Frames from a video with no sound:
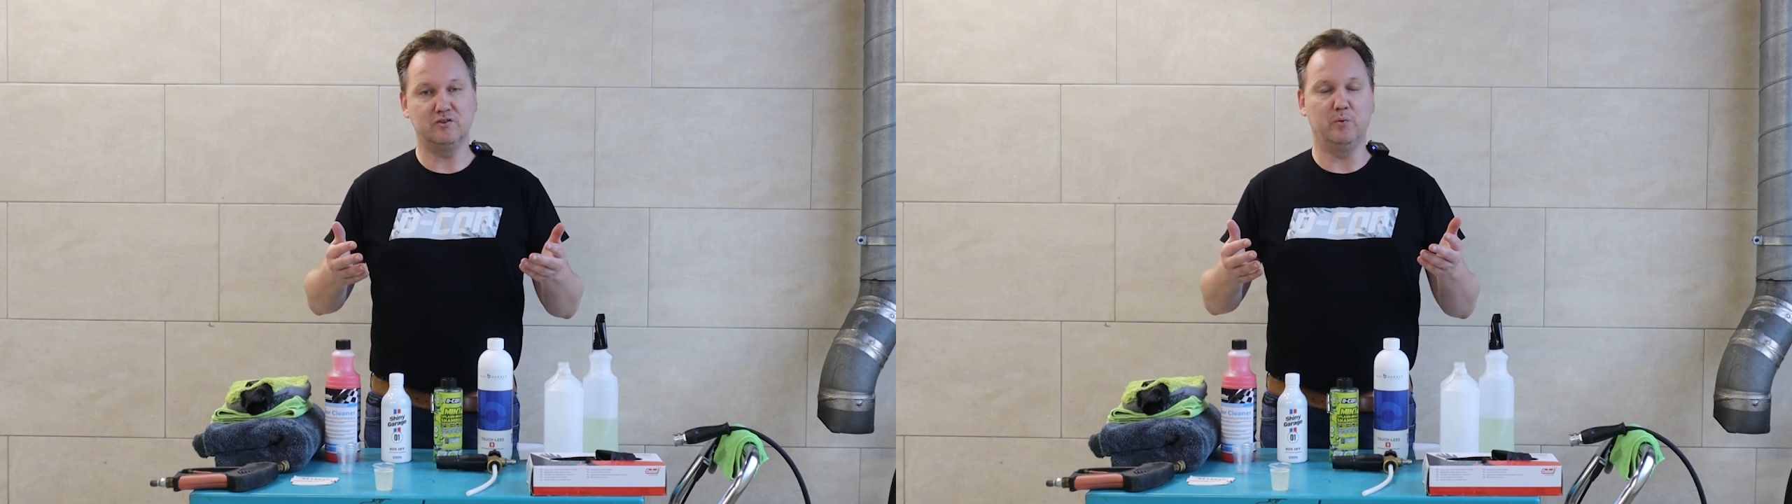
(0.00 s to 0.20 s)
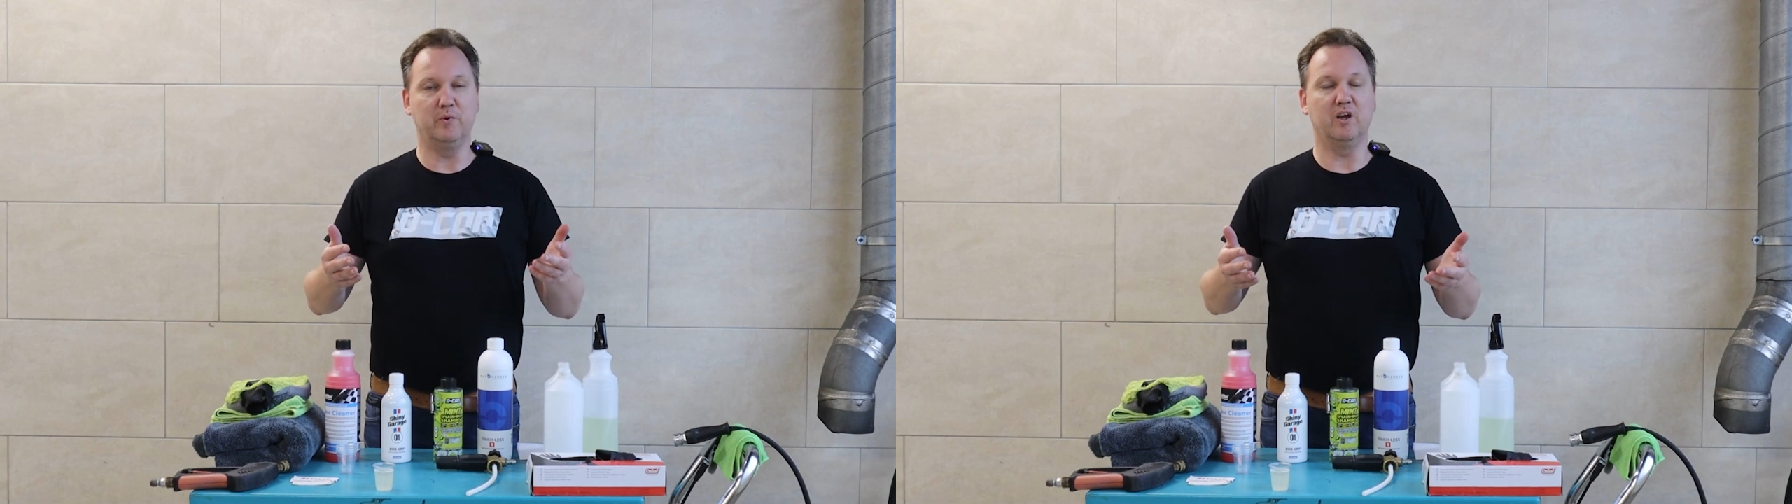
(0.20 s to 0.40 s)

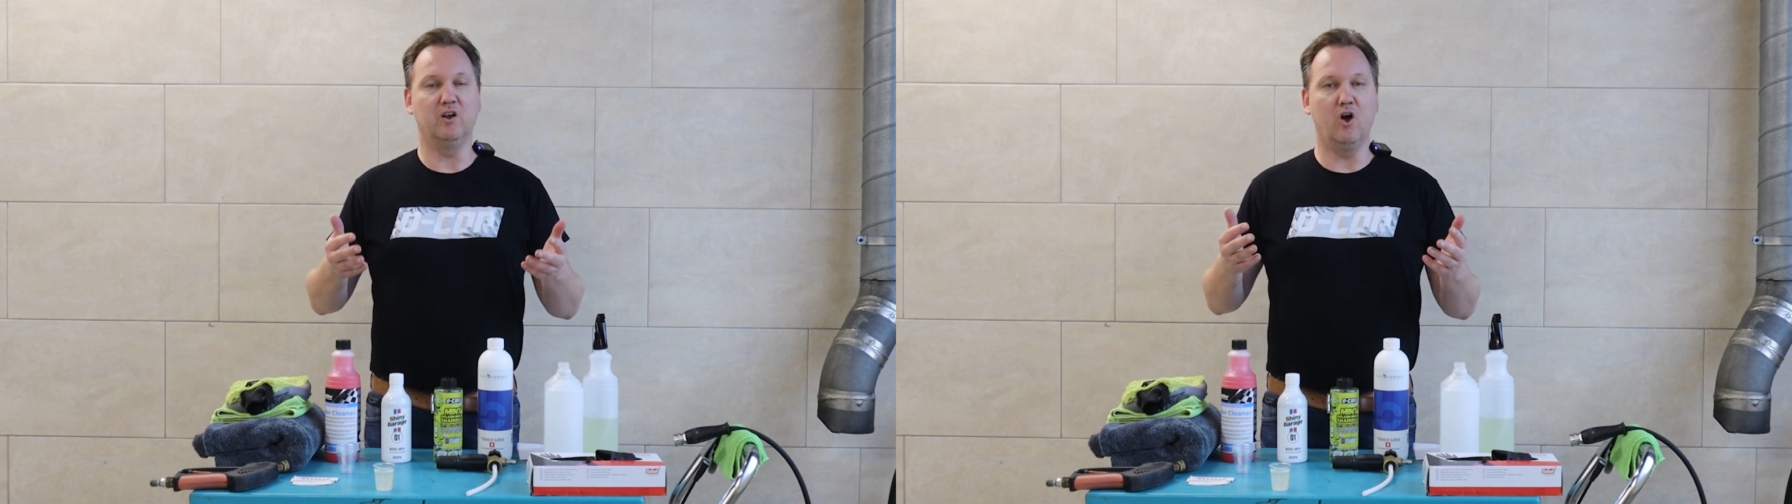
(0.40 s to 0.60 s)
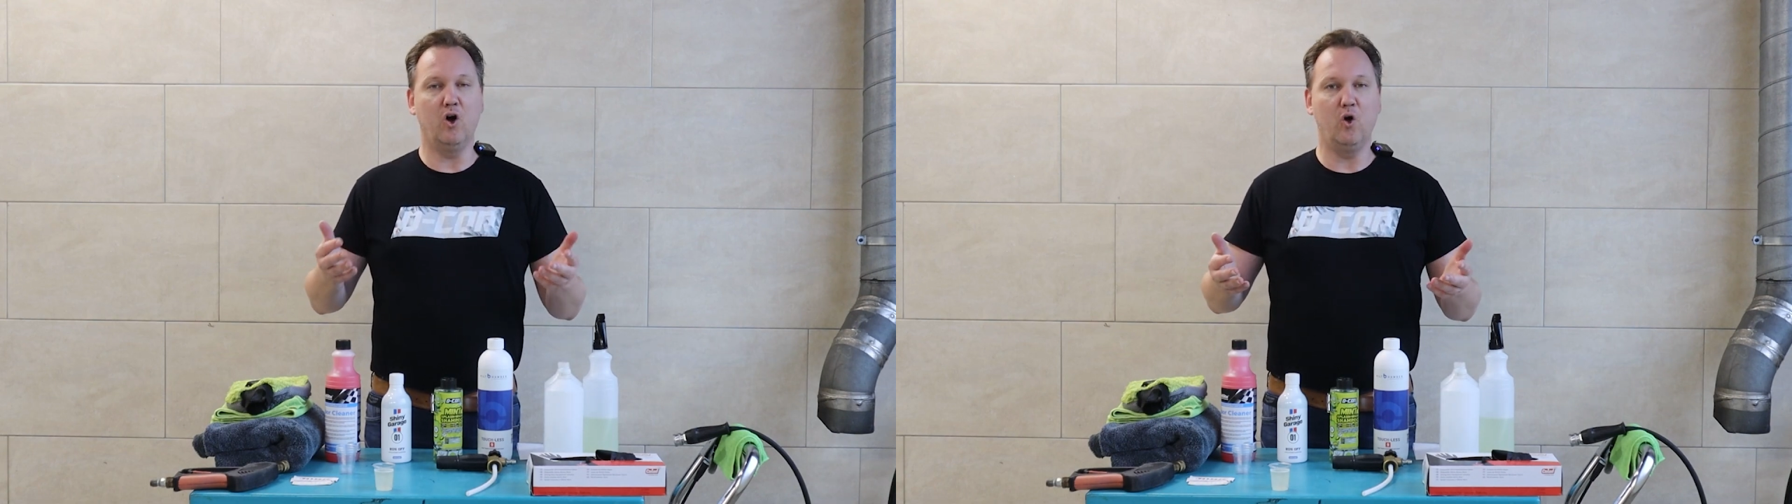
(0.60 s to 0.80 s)
then we can
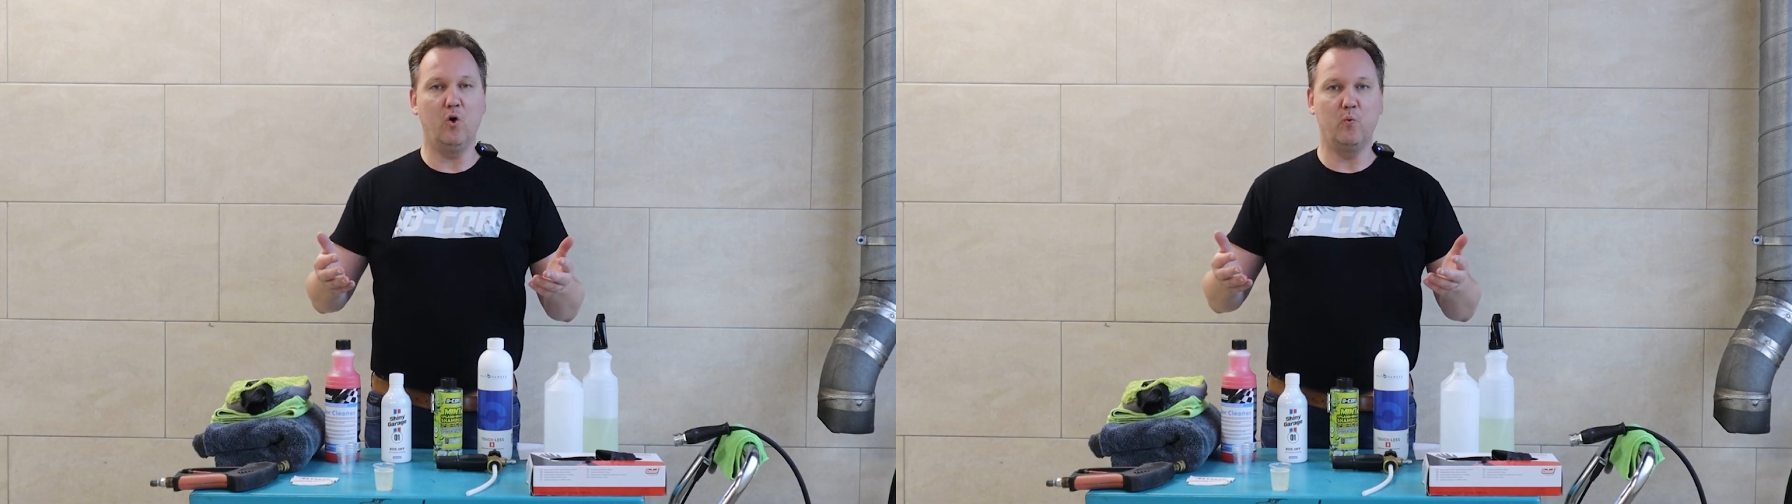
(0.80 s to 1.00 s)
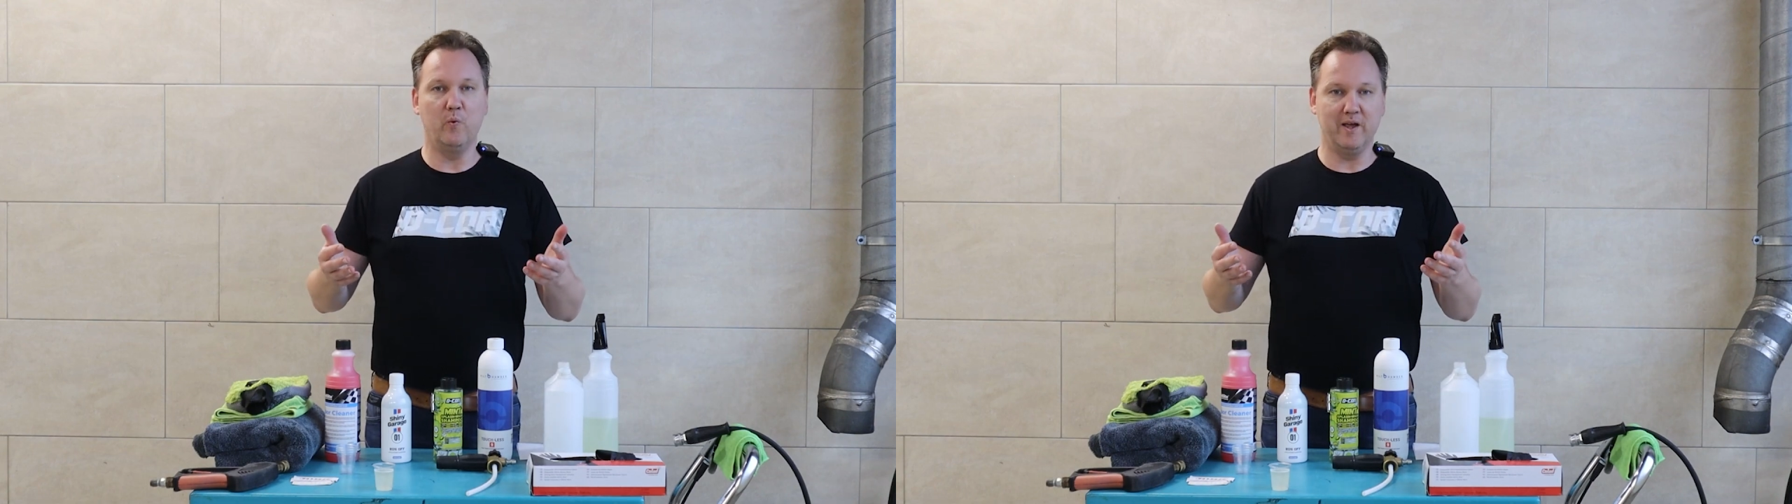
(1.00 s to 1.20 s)

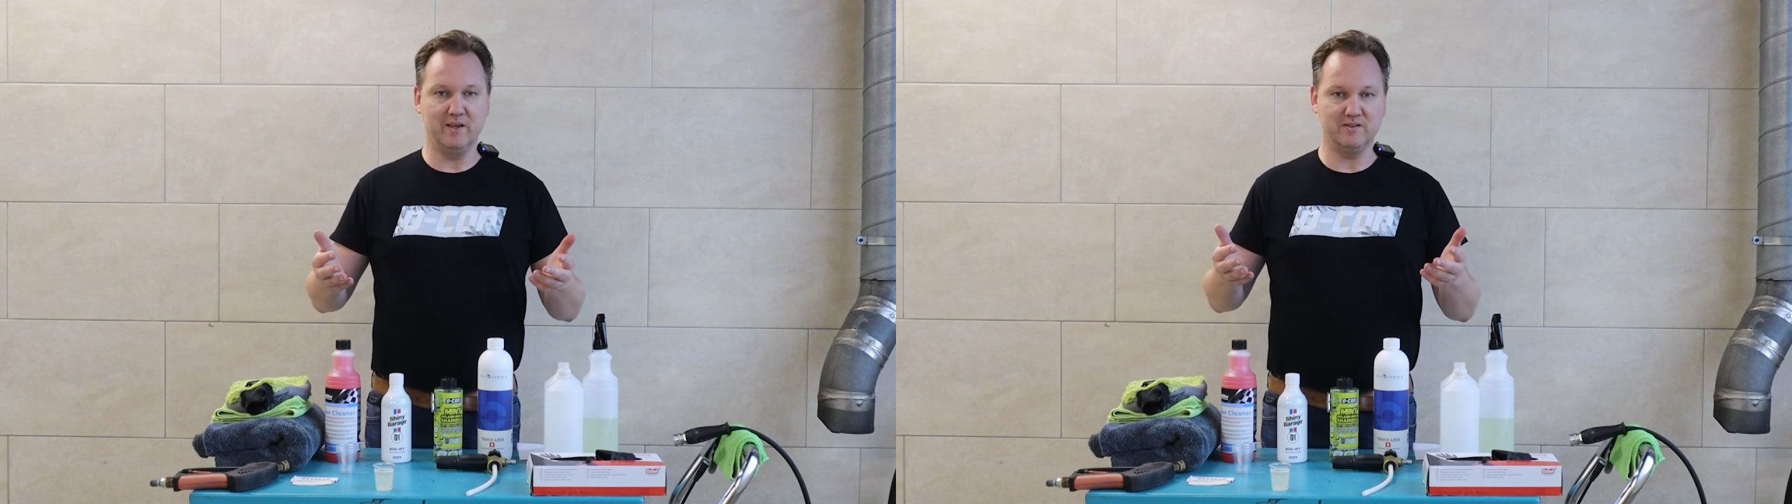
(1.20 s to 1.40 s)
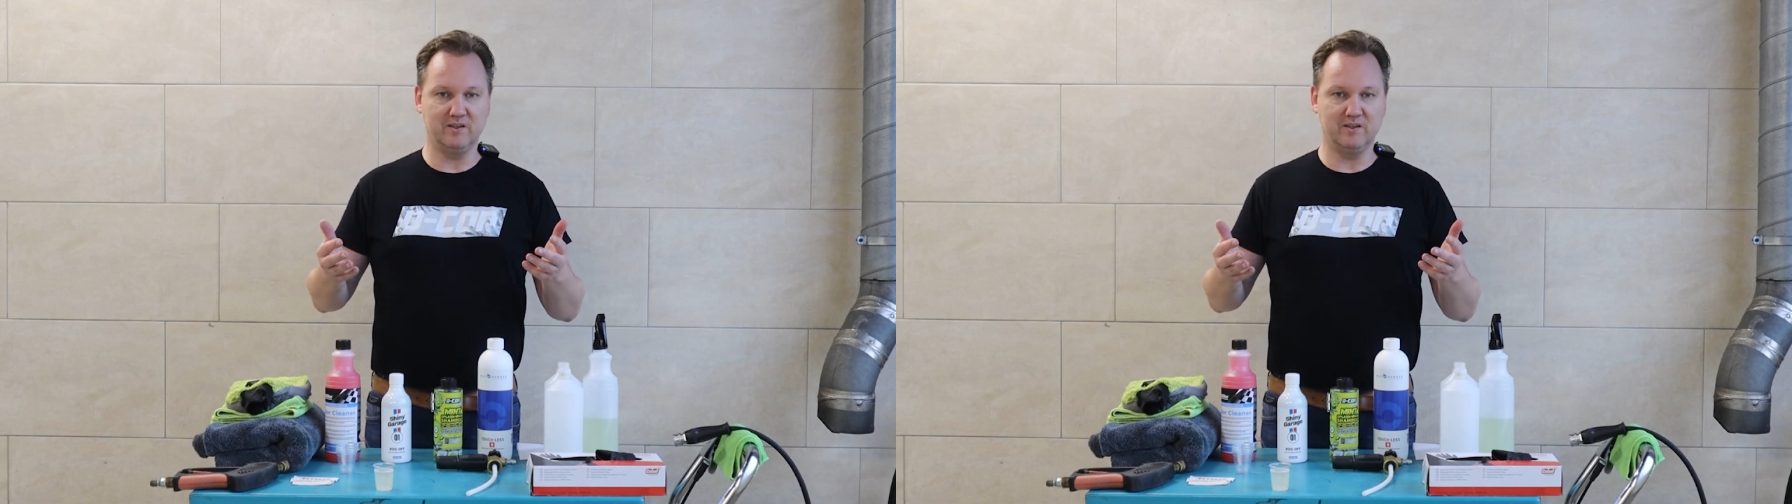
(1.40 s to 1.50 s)
always